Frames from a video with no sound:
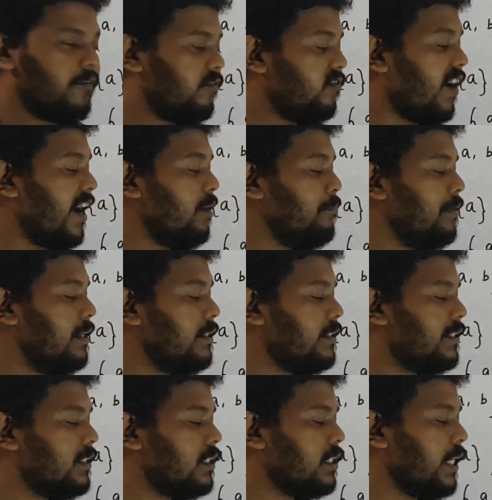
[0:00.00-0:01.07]
Phi means
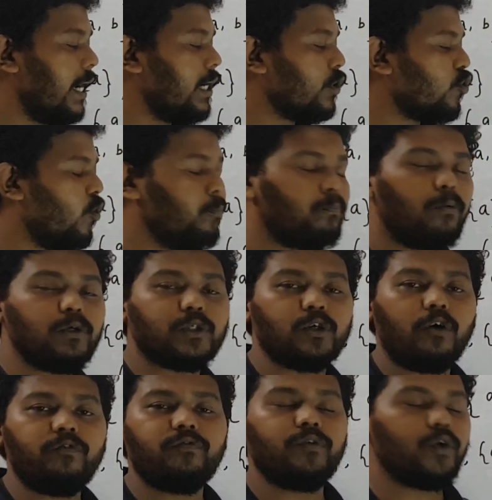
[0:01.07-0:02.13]
set composed
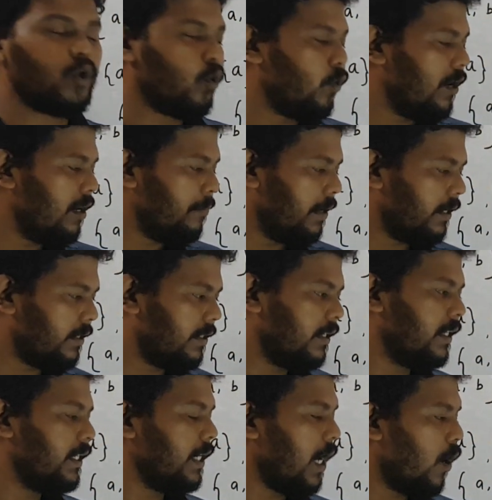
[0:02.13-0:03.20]
of no element.
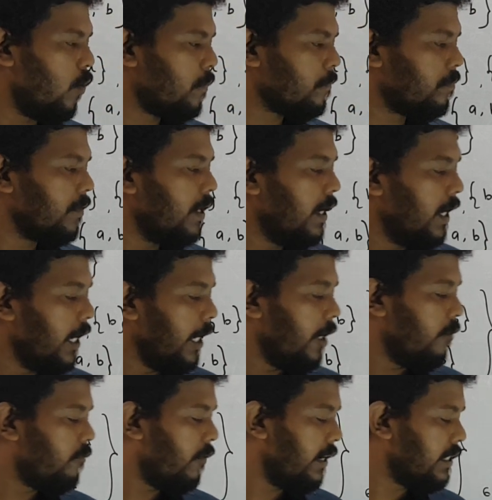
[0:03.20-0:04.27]
Now
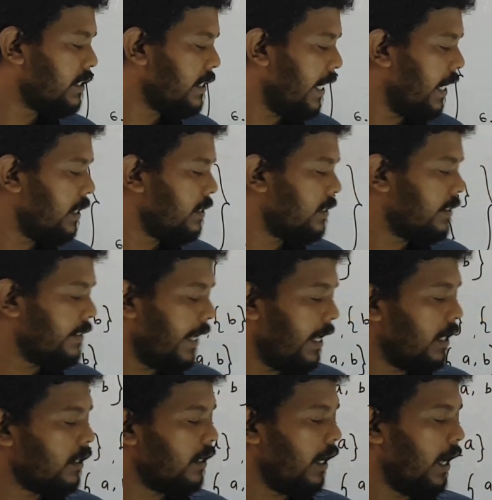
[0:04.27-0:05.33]
if I say
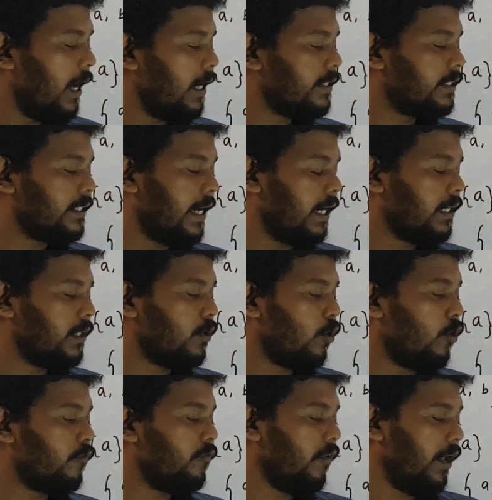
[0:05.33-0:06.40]
take a set
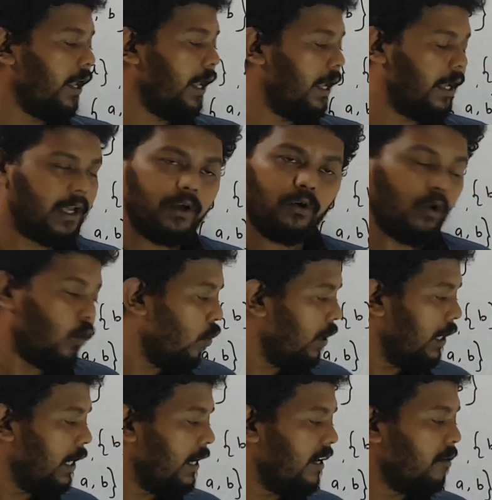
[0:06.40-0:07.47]
of A,
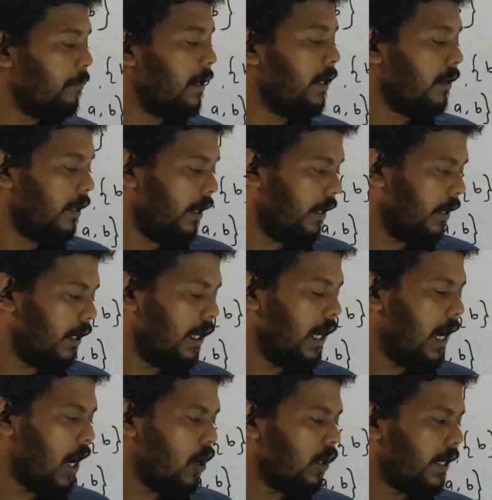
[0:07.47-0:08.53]
only element A,
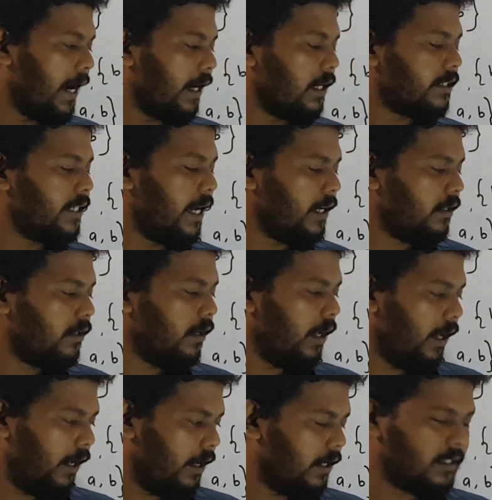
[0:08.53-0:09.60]
I will get a set
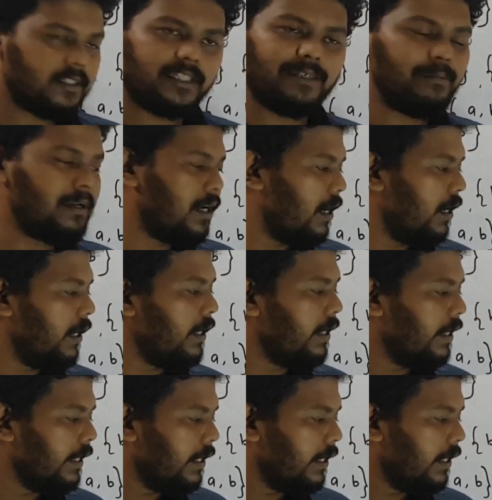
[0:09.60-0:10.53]
A. Similarly